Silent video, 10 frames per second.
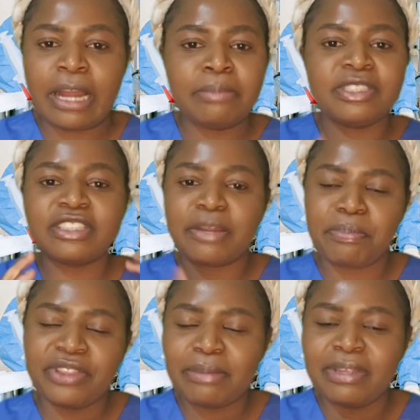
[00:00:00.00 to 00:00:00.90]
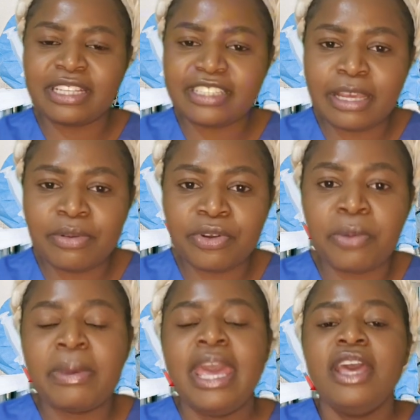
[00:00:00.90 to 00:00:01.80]
I'm just going to put them in the same
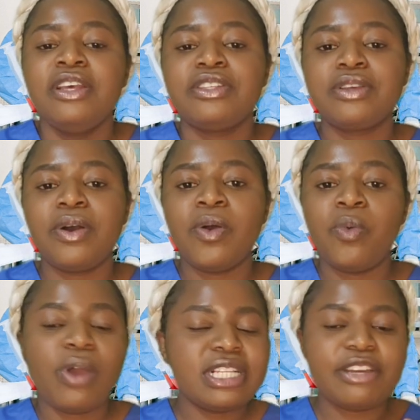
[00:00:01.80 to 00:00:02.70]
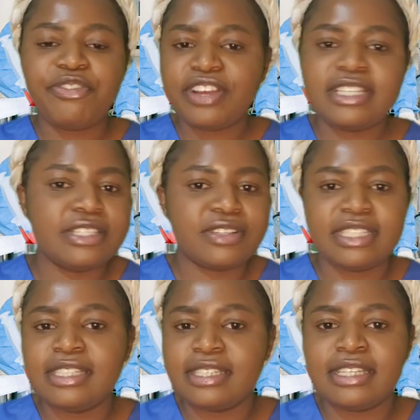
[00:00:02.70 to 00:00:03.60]
group. So what are first surgical
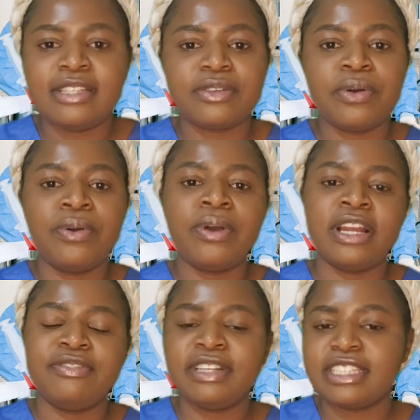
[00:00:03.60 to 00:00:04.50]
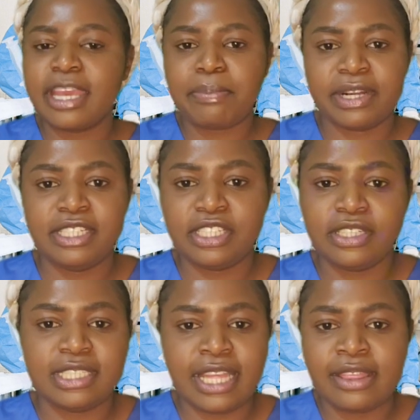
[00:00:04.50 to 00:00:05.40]
assistants or advanced care
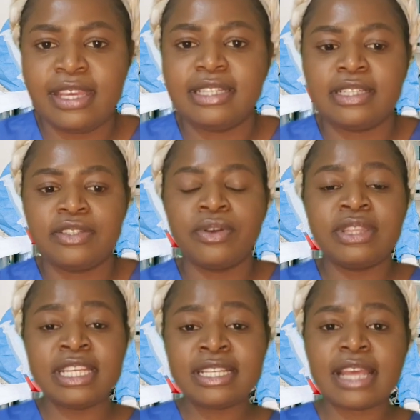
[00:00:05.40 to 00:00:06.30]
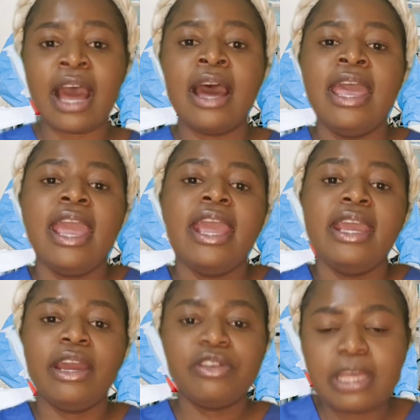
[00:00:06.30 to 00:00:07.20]
practitioners in theatre? So these are
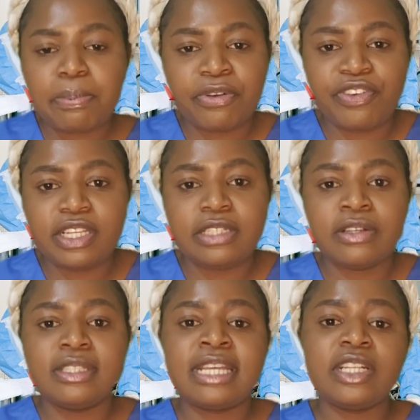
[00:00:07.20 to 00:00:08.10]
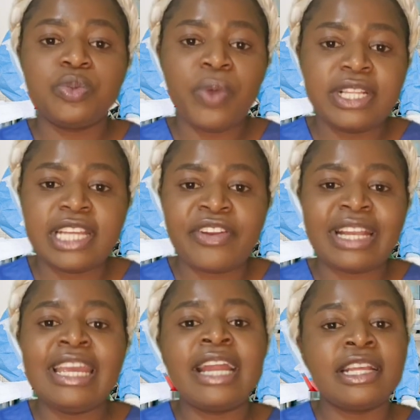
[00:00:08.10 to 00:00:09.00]
healthcare professionals that work
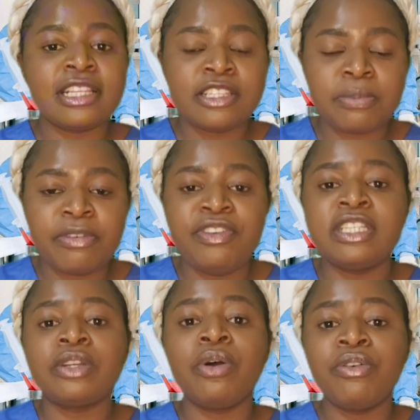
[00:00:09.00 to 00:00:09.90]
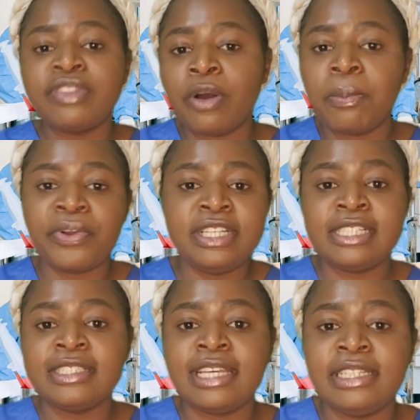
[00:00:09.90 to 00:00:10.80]
directly under the supervision of the
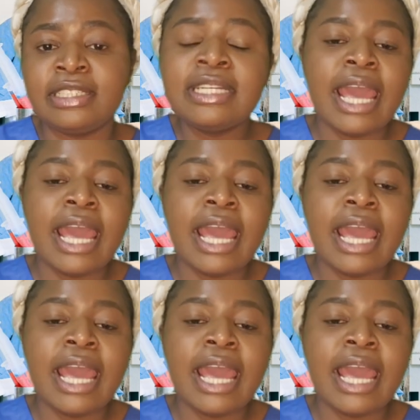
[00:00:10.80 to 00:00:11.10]
operating surgeon.